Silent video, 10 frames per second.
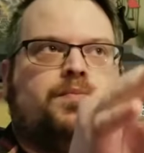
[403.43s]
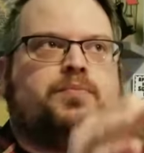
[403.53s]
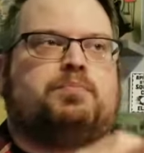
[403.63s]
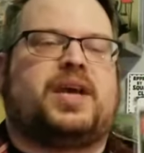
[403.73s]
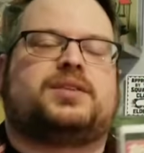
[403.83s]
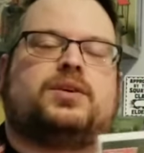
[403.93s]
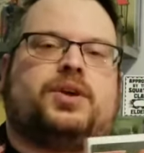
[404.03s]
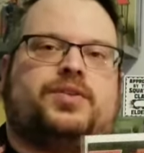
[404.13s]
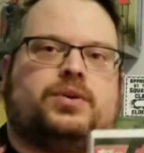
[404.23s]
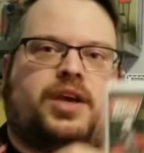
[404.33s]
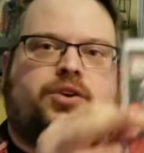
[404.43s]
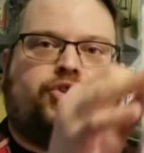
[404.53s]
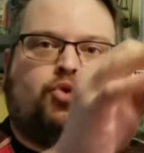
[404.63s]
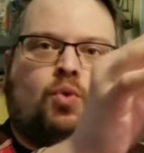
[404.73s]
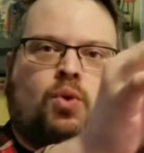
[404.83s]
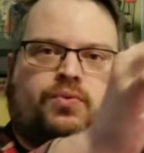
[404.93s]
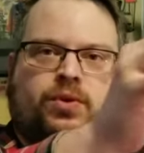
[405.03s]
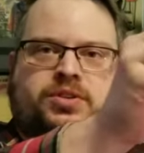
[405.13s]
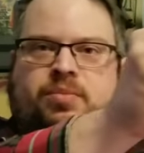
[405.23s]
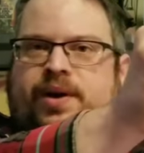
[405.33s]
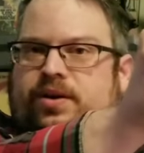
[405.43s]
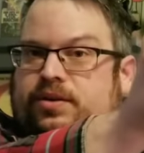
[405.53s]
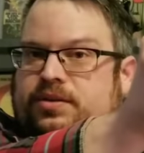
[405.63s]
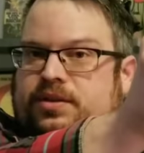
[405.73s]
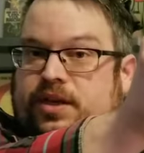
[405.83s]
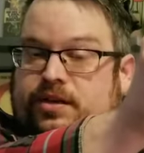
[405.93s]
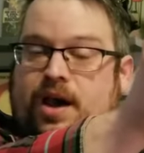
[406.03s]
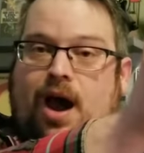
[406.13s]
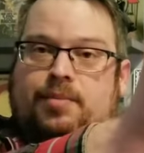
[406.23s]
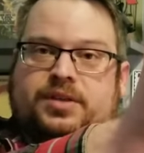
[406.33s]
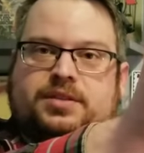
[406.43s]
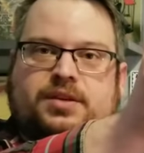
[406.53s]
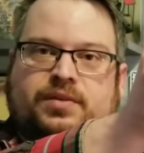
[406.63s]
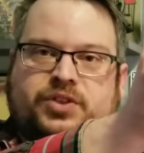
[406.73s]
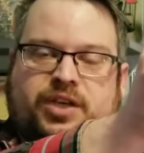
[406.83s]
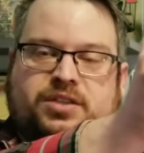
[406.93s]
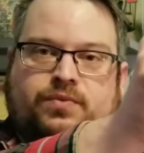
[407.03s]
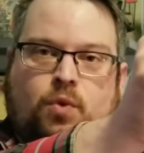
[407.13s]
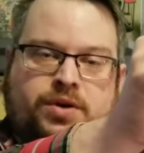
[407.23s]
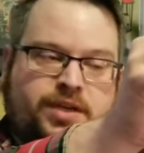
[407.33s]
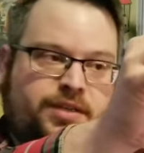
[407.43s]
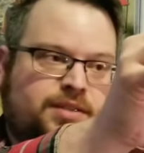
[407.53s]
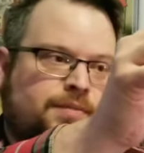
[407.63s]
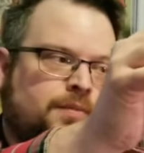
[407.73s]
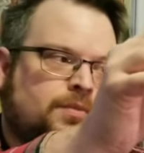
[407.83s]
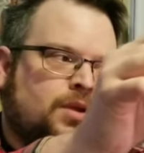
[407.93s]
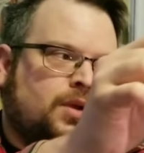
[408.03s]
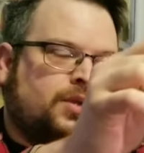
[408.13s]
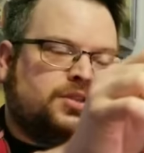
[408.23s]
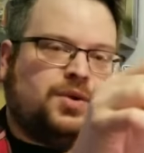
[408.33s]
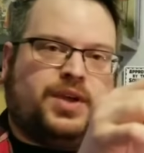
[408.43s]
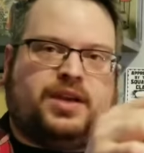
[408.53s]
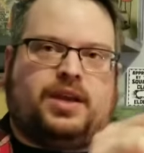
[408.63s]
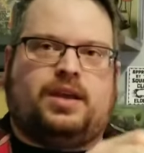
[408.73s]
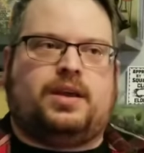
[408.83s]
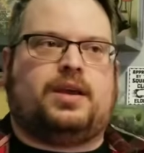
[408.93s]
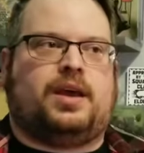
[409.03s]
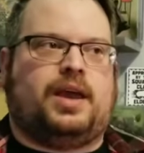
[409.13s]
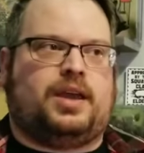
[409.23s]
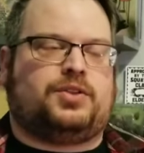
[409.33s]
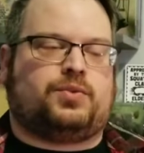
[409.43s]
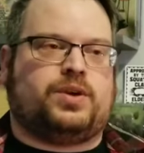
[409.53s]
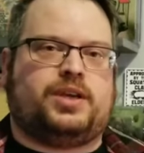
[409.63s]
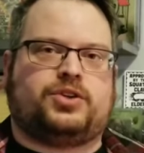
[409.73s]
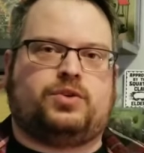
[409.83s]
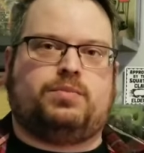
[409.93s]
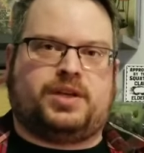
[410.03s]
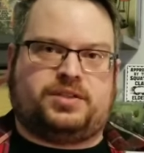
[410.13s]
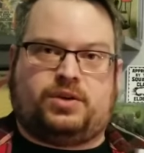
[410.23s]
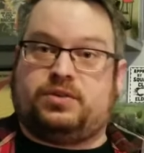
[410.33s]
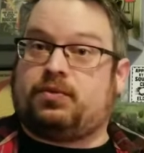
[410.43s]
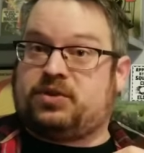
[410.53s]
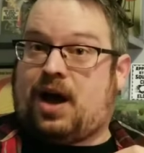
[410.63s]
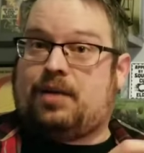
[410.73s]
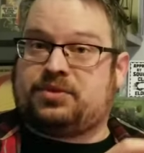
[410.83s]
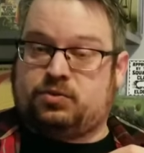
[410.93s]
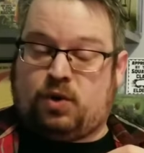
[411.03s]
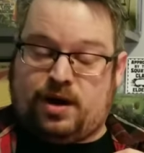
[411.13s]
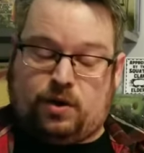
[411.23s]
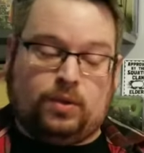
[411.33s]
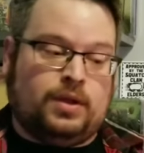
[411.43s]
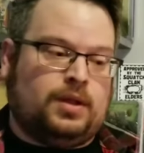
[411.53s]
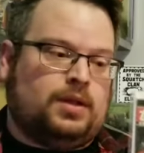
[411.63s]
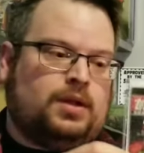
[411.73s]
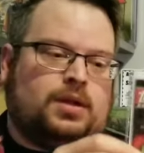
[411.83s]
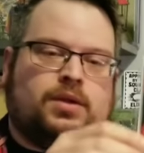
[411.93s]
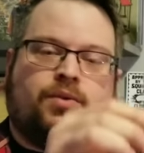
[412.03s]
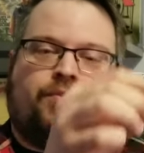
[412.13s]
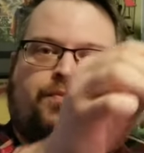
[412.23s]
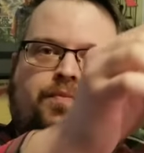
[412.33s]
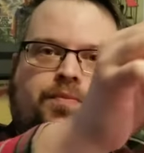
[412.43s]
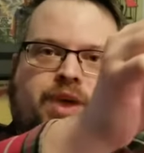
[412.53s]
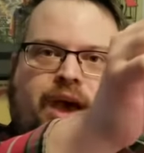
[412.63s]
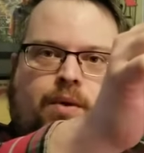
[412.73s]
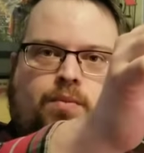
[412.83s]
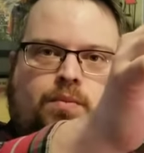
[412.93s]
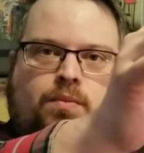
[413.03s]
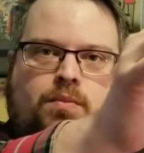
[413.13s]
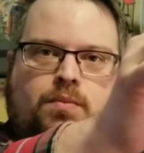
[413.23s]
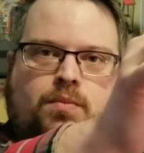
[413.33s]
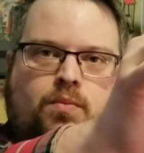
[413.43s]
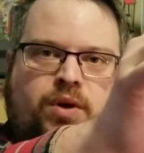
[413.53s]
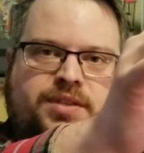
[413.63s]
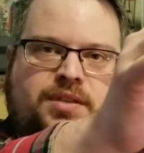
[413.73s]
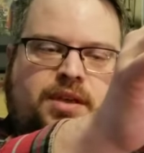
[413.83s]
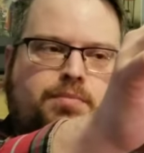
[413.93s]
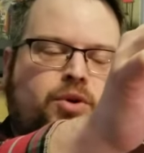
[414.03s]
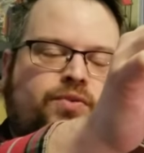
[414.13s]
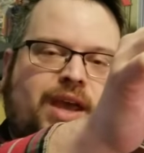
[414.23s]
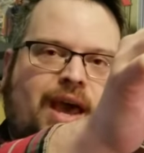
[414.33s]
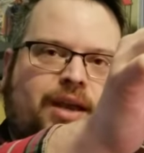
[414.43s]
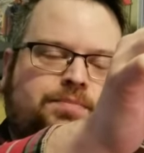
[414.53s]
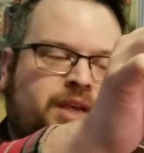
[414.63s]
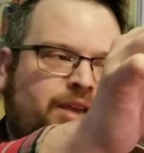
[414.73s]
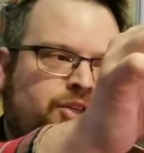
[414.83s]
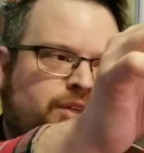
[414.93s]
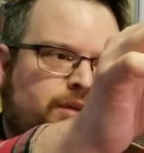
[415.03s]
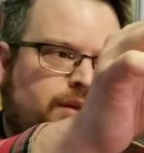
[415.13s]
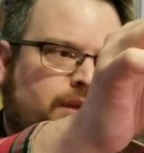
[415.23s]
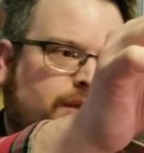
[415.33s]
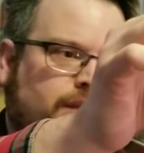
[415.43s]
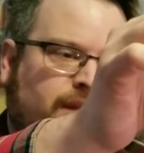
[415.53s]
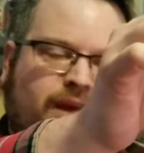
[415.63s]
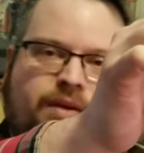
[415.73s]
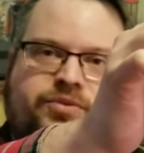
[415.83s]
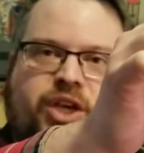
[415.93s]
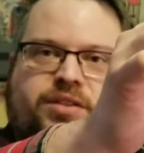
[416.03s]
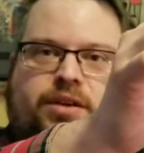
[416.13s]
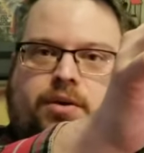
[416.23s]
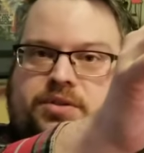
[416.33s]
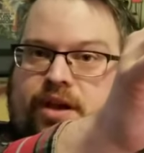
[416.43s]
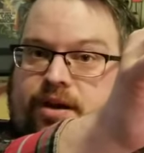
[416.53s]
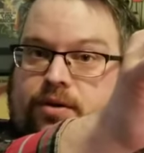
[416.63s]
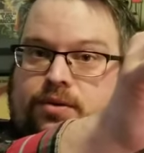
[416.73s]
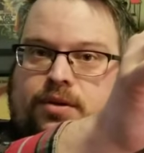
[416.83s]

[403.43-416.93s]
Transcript: basically, there's a dual first appearance in comics of Jason Voorhees. So they did a 3-issue miniseries from Topps as well that was the movie adaptation of Jason Goes to Hell.